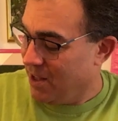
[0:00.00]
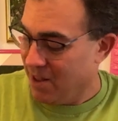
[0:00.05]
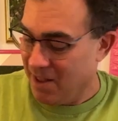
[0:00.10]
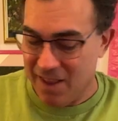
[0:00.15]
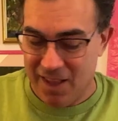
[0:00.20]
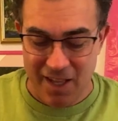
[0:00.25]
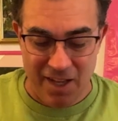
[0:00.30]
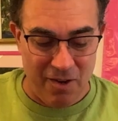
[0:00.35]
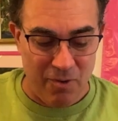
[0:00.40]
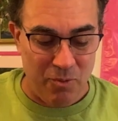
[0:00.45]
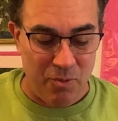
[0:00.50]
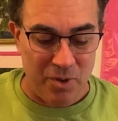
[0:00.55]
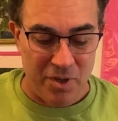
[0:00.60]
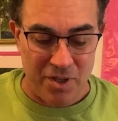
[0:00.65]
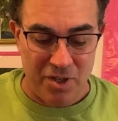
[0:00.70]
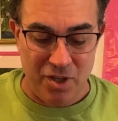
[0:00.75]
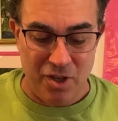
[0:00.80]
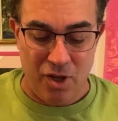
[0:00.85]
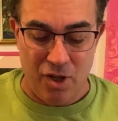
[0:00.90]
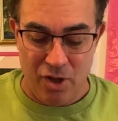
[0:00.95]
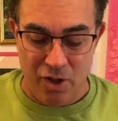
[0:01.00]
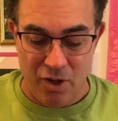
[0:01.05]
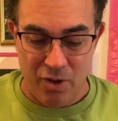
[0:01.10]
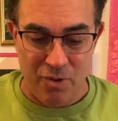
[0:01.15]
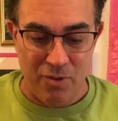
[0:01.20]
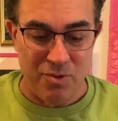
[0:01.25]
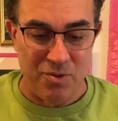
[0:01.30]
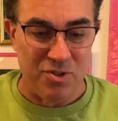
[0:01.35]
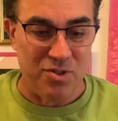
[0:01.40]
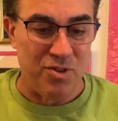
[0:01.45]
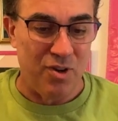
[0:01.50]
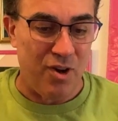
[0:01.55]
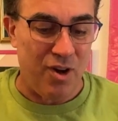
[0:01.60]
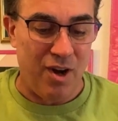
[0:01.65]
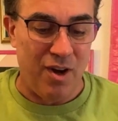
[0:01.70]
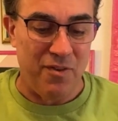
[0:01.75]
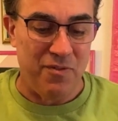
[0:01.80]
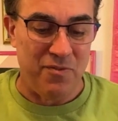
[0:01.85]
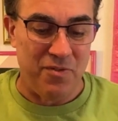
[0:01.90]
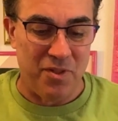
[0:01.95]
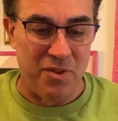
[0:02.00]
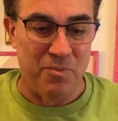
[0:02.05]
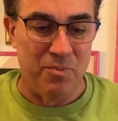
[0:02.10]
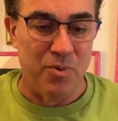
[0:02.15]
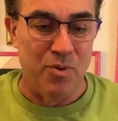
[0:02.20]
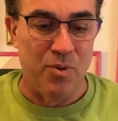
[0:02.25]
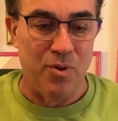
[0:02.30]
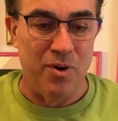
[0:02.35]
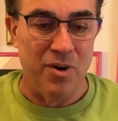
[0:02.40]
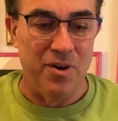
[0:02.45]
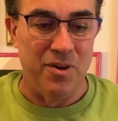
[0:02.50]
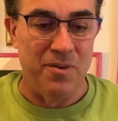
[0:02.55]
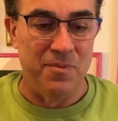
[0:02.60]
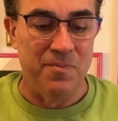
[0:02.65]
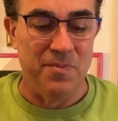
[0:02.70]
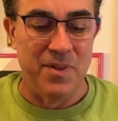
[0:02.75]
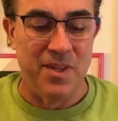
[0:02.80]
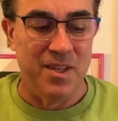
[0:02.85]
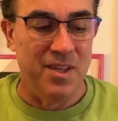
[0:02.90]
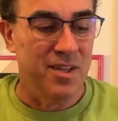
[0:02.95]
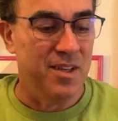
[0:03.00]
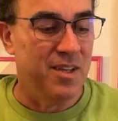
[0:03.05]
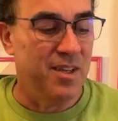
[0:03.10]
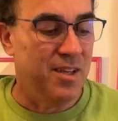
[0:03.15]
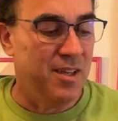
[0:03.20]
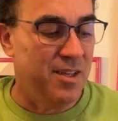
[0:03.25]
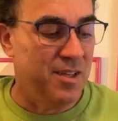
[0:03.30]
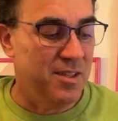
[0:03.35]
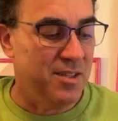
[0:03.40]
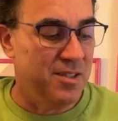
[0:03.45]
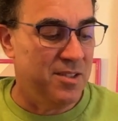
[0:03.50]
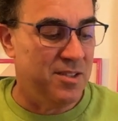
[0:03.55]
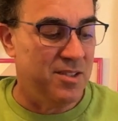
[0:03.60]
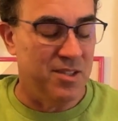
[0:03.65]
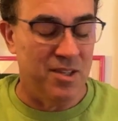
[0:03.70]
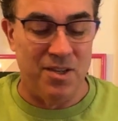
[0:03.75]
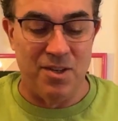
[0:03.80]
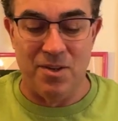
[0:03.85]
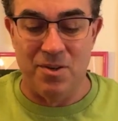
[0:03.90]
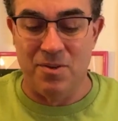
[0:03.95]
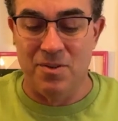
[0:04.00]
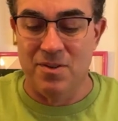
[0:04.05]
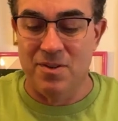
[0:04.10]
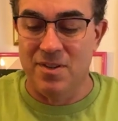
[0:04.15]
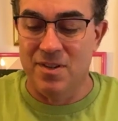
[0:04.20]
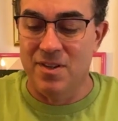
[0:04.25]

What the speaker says: that would close off the board. So